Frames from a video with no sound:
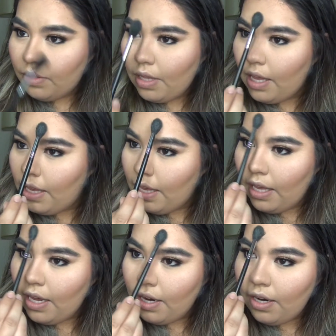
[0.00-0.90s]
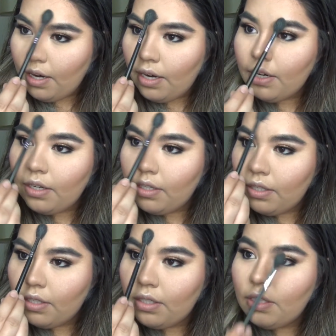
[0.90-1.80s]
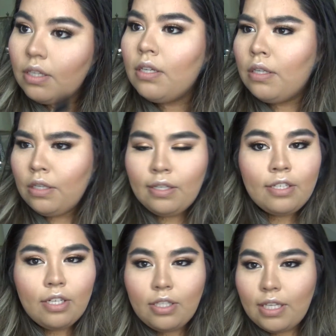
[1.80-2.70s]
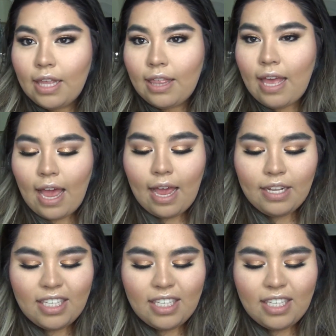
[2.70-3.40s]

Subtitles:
like here. Just like that.